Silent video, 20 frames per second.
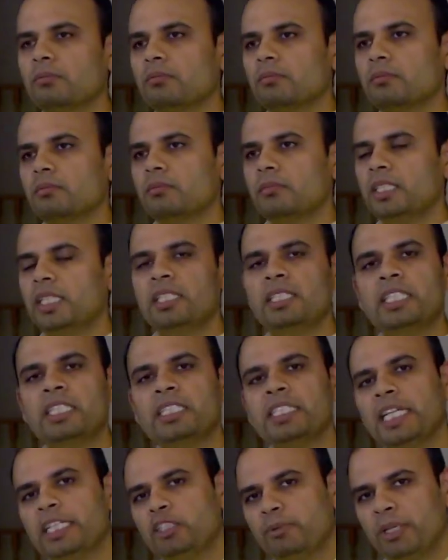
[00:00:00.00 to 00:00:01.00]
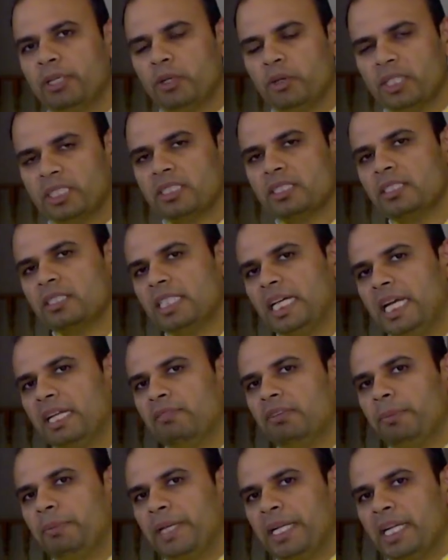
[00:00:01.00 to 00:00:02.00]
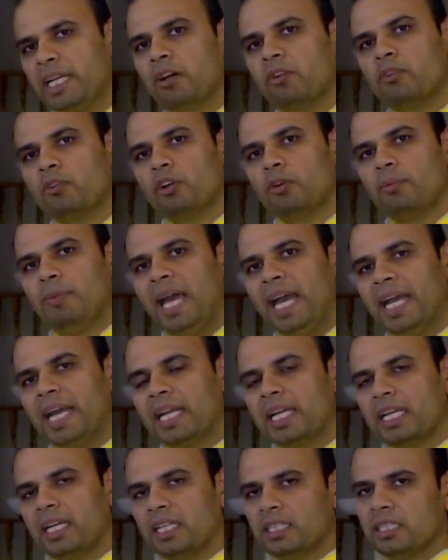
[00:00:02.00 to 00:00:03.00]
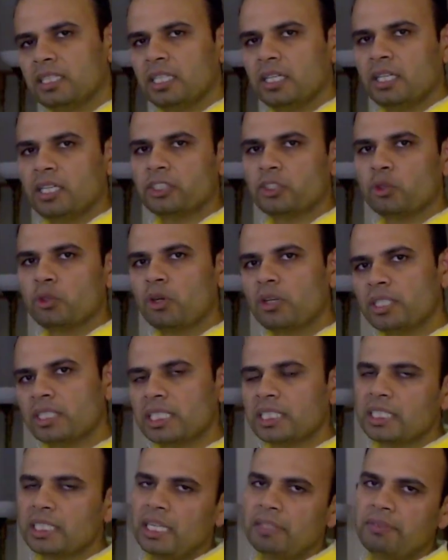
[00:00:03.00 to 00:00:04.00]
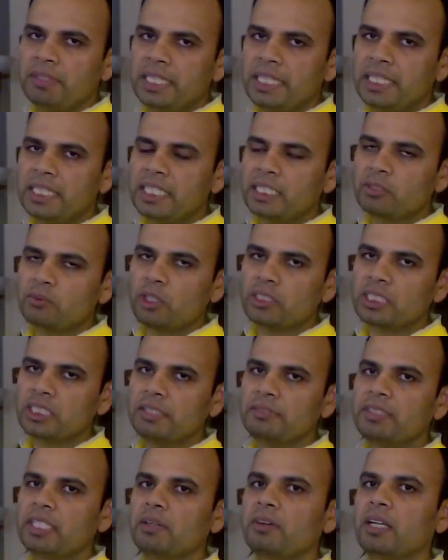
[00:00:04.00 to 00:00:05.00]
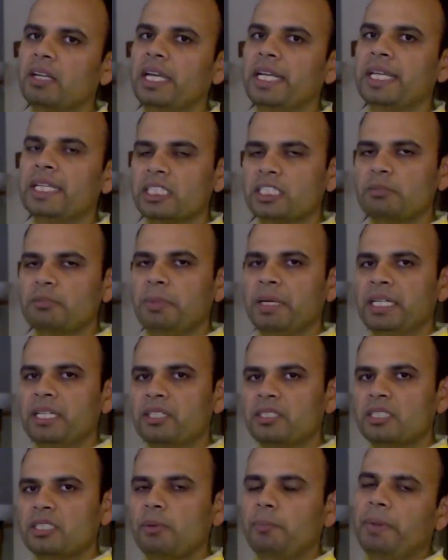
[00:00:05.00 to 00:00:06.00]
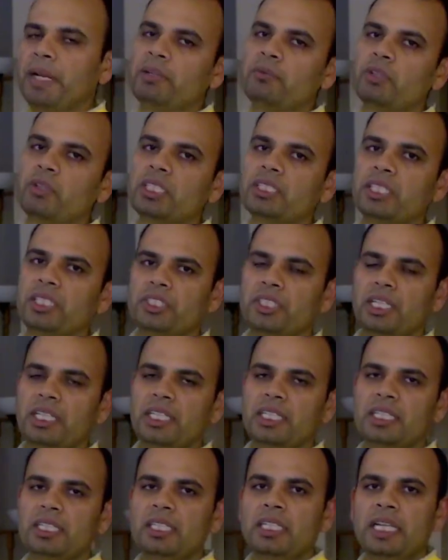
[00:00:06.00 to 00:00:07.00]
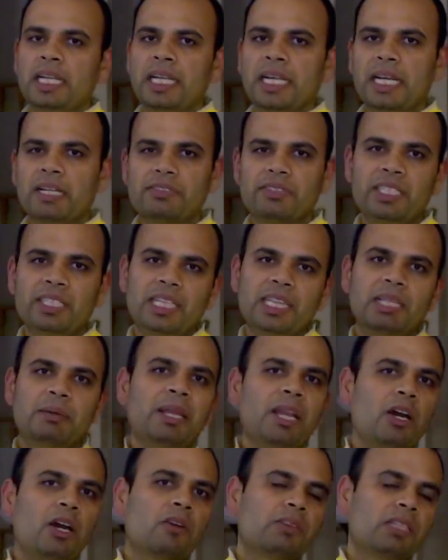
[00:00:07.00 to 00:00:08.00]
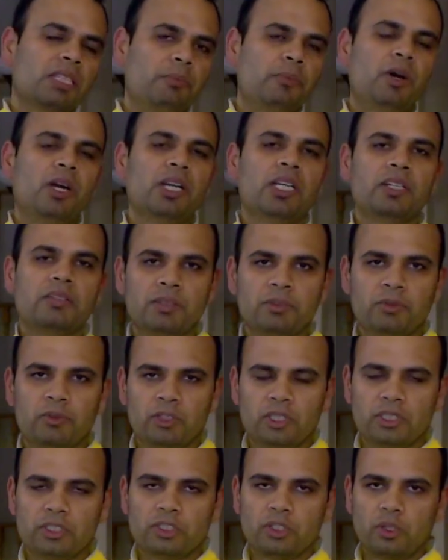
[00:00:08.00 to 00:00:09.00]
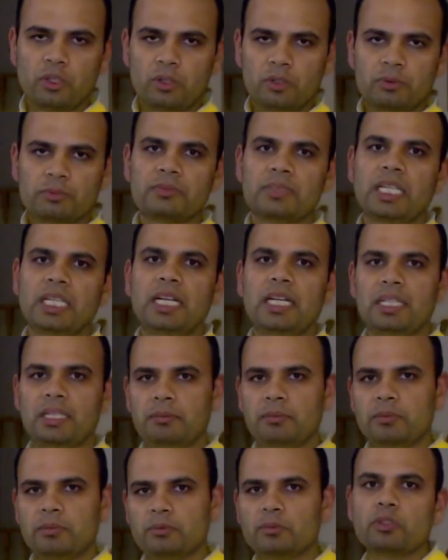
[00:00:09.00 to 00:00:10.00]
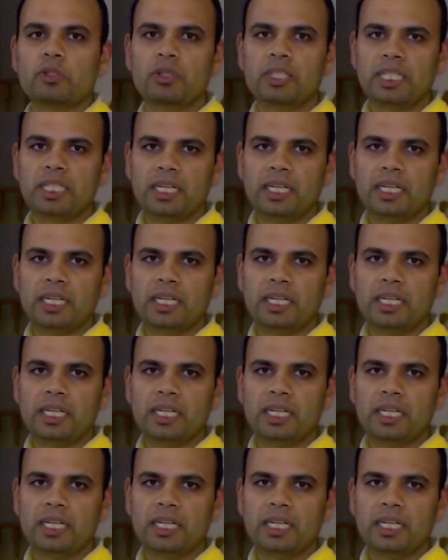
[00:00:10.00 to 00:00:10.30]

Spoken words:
The other thing that you may notice is that we painted our wood black, and the sole reason that we did this was if there were any other splinters, the paint would essentially kind of seal them along with the body of the wood. So go there.